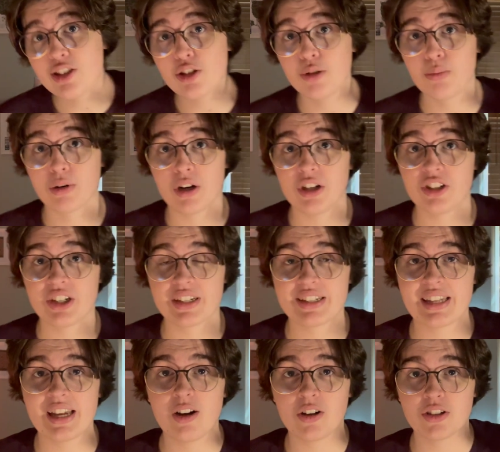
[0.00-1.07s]
two projects,
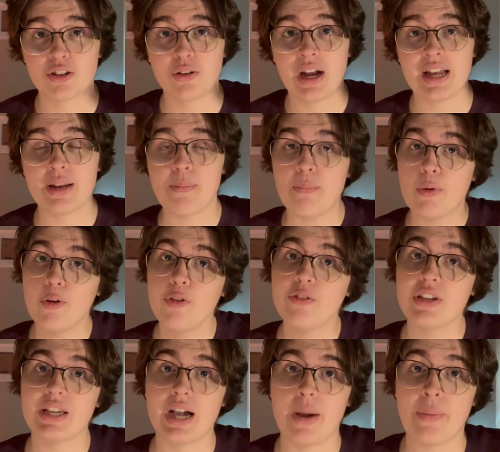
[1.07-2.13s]
they also had a
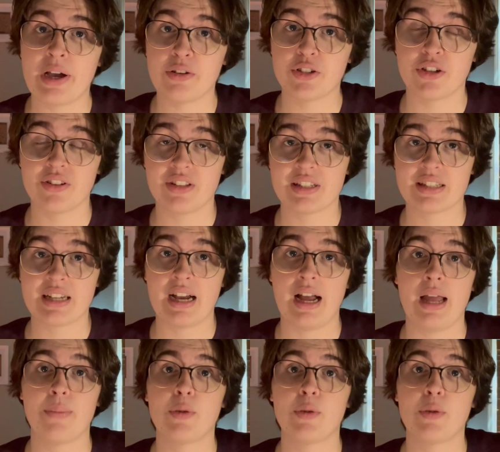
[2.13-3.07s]
movie come out during this time